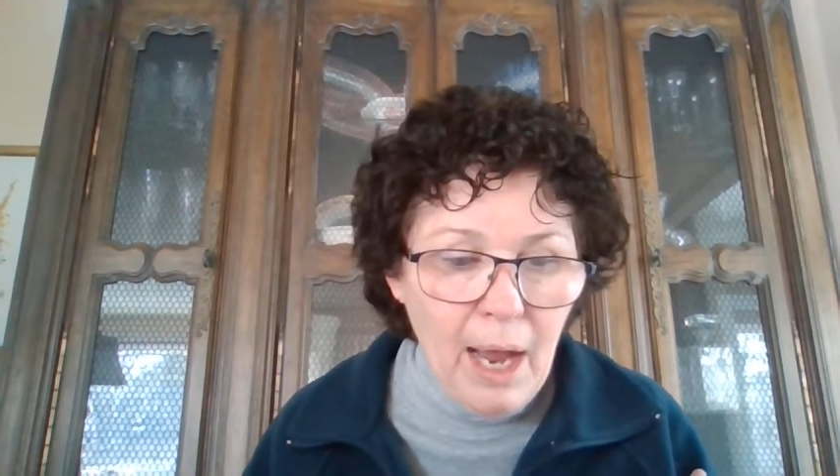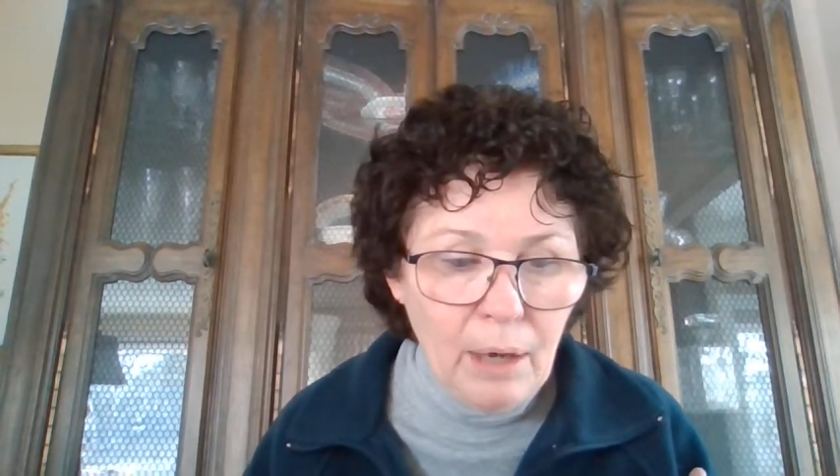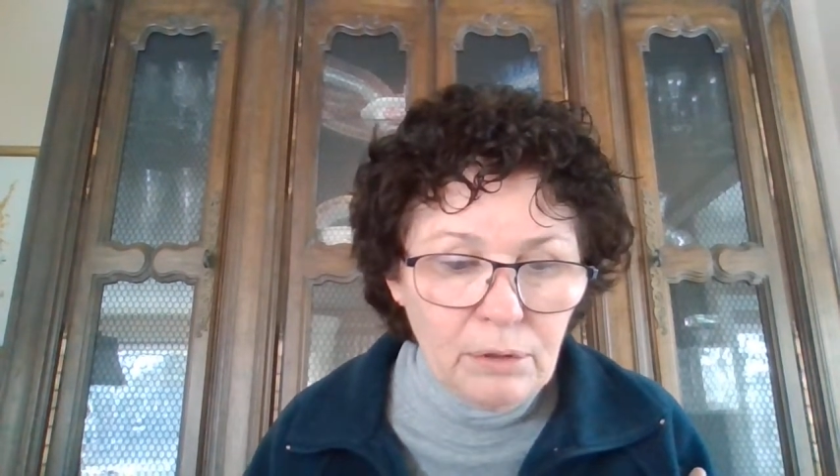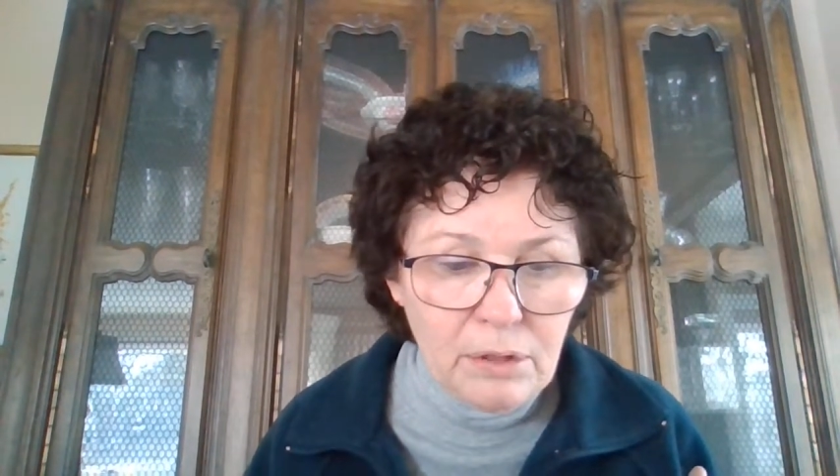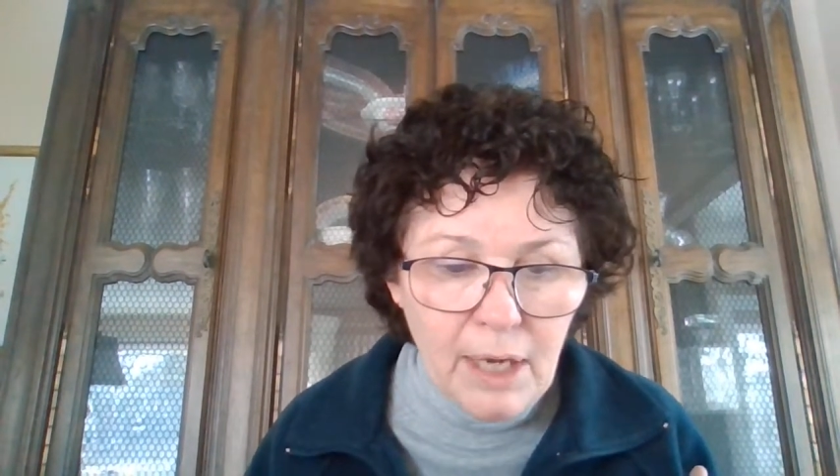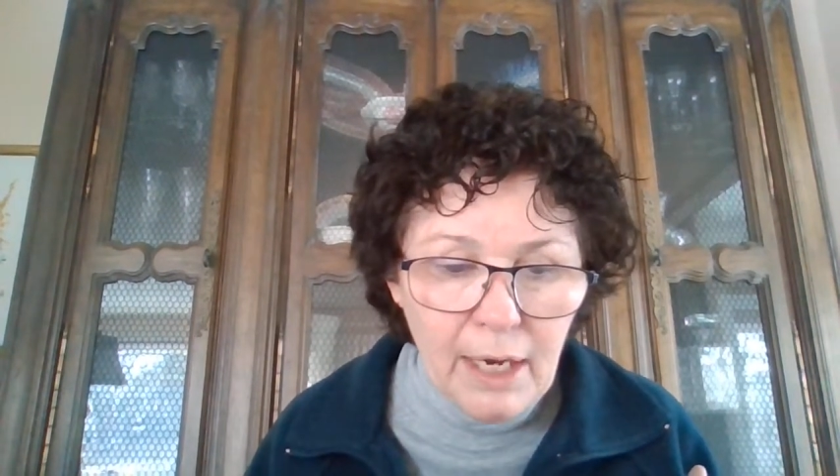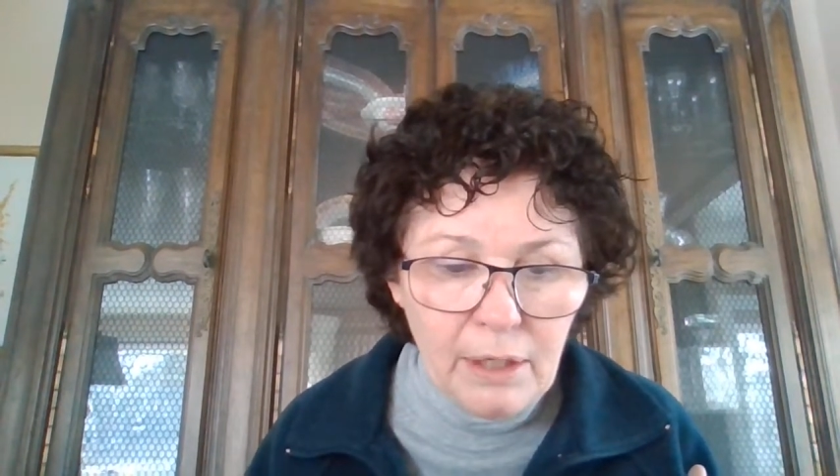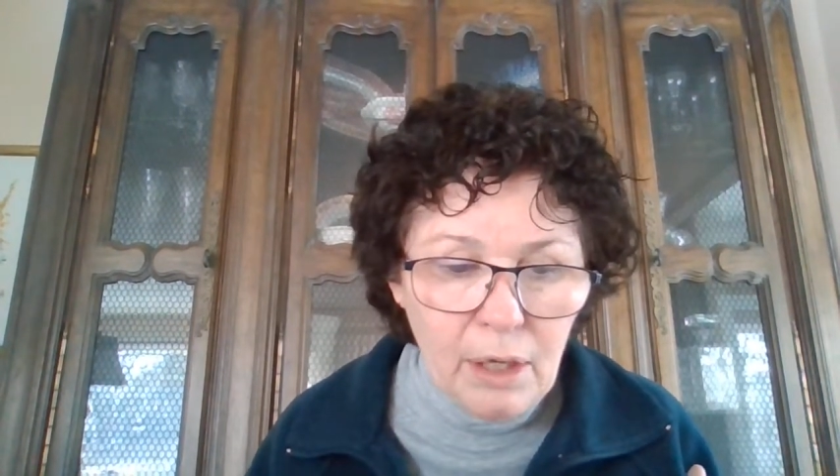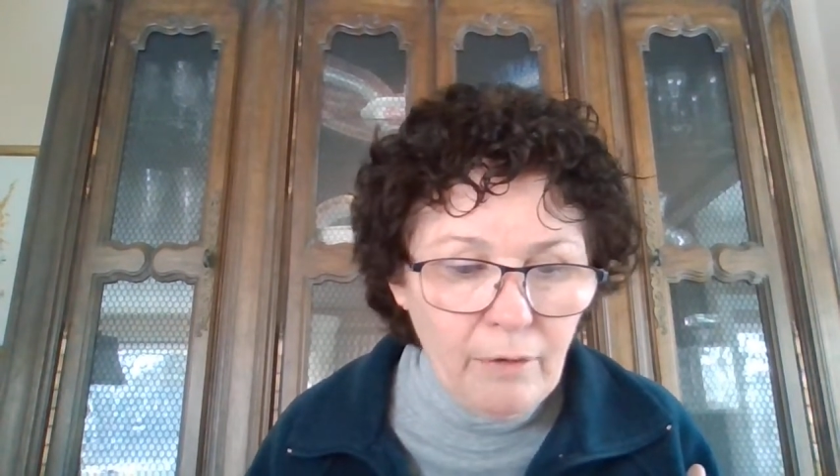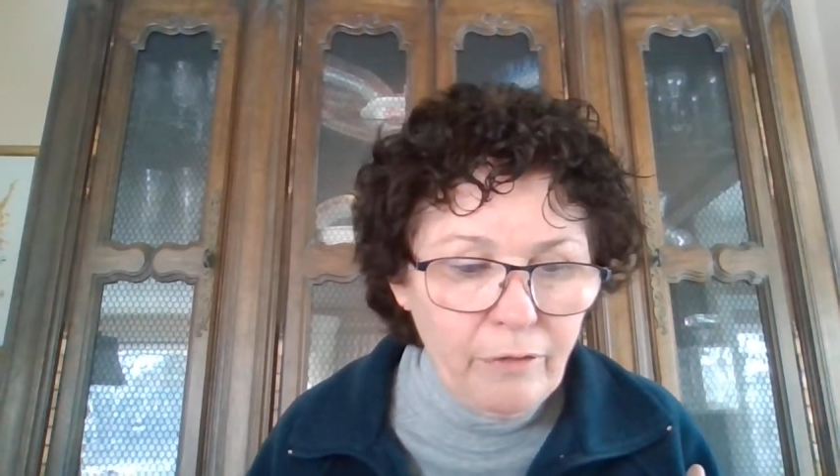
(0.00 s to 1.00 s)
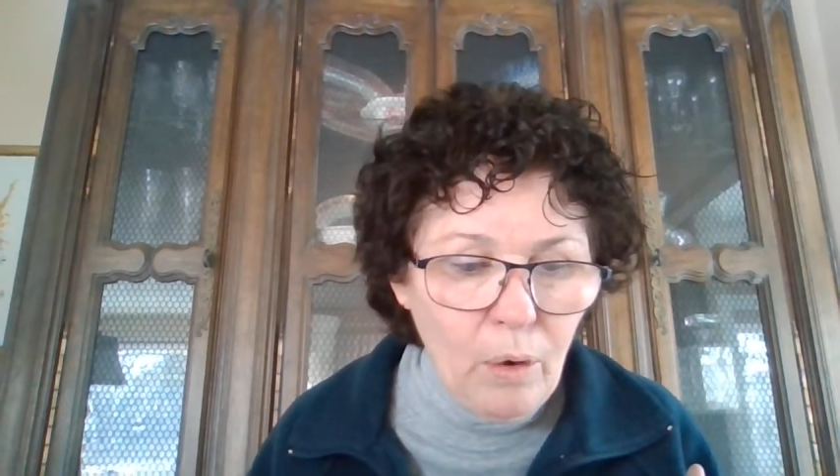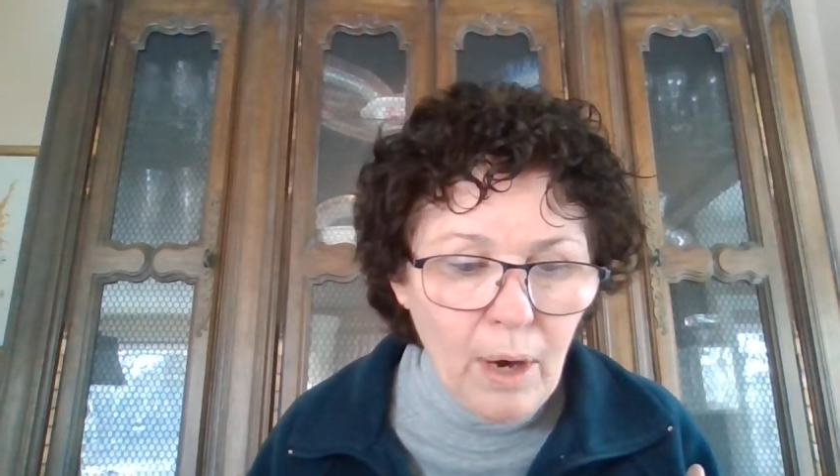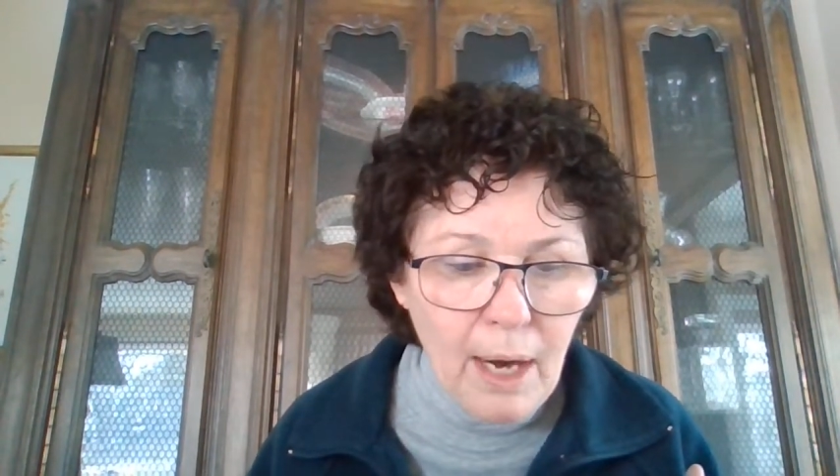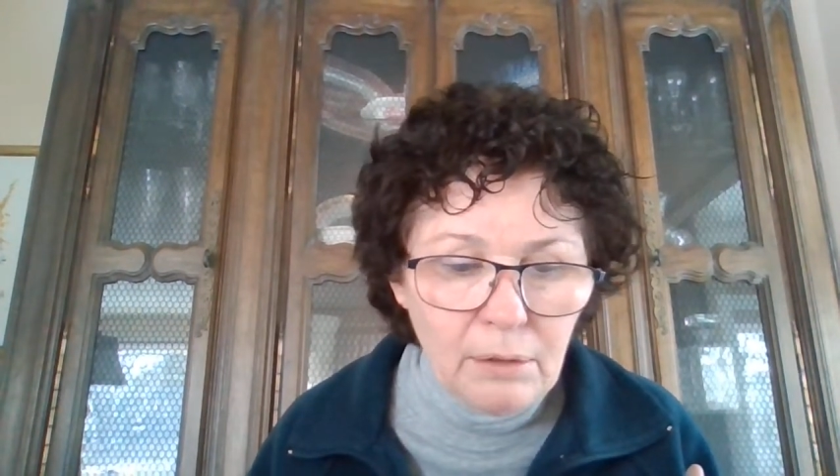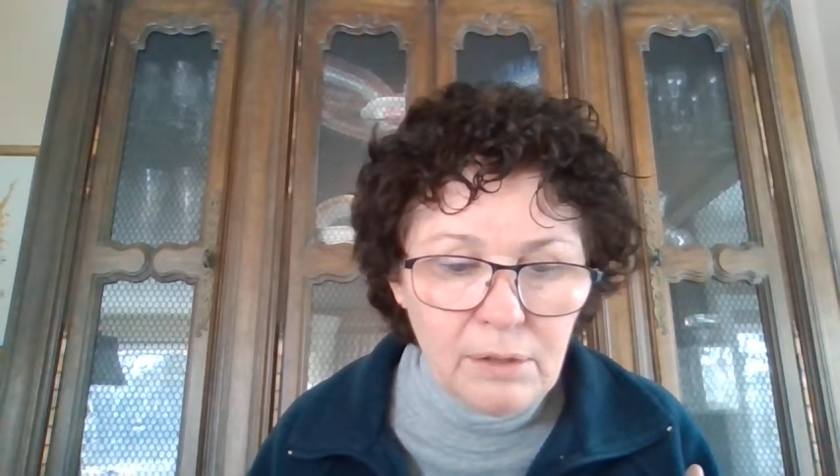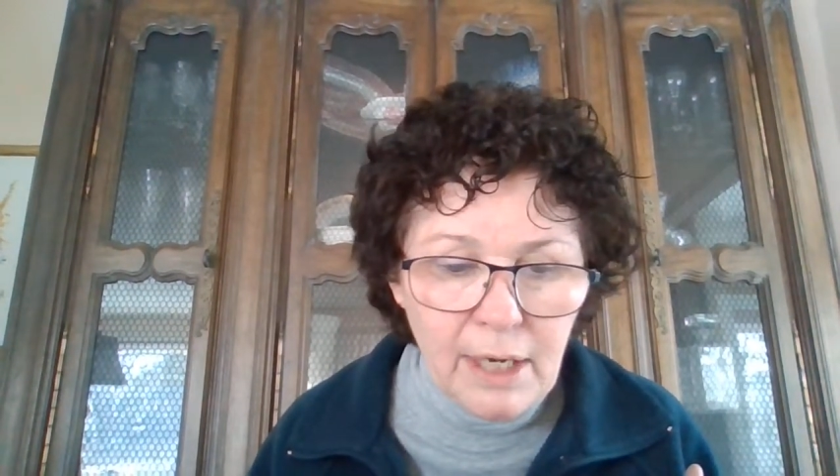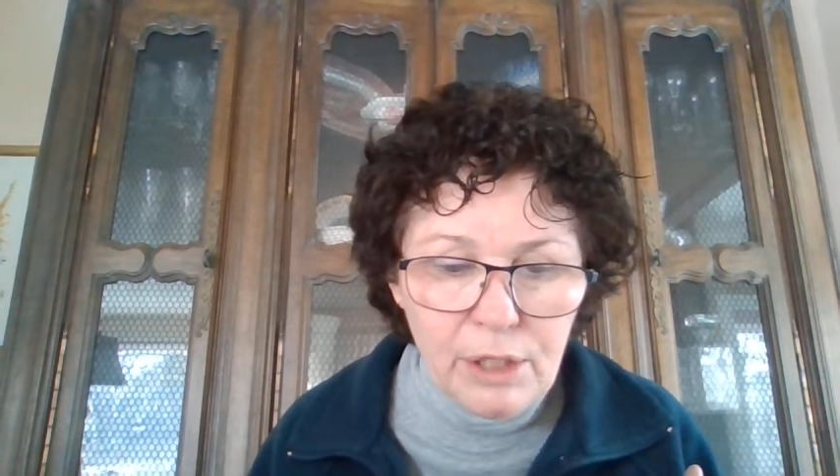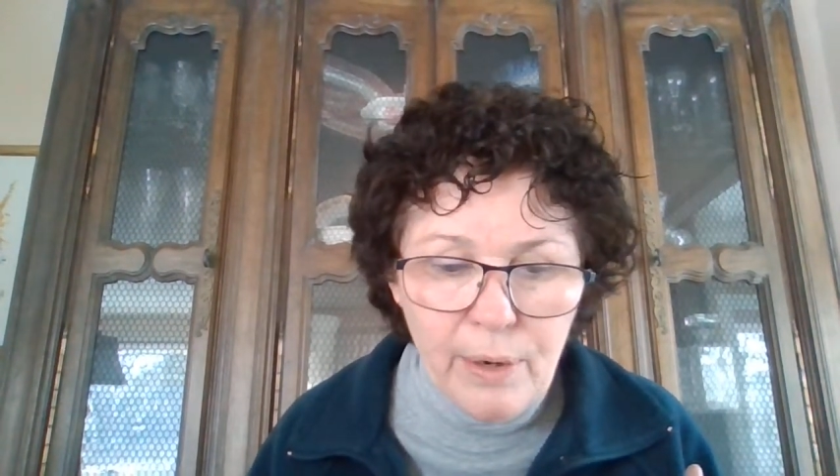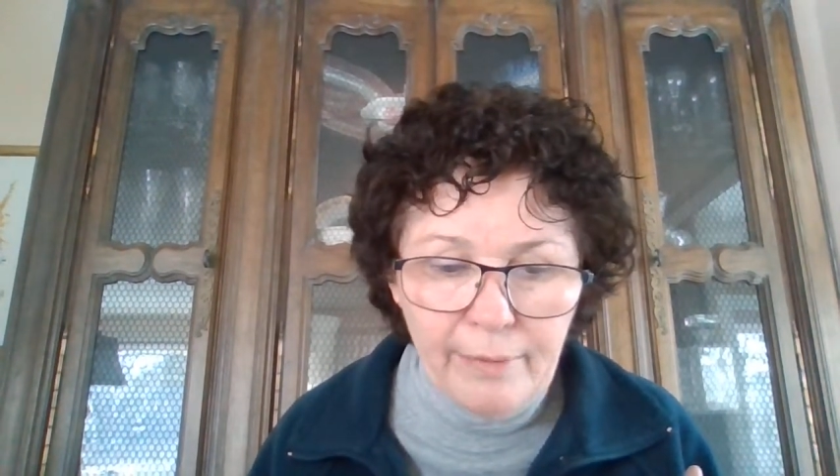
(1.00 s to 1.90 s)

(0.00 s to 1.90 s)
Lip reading: Outside you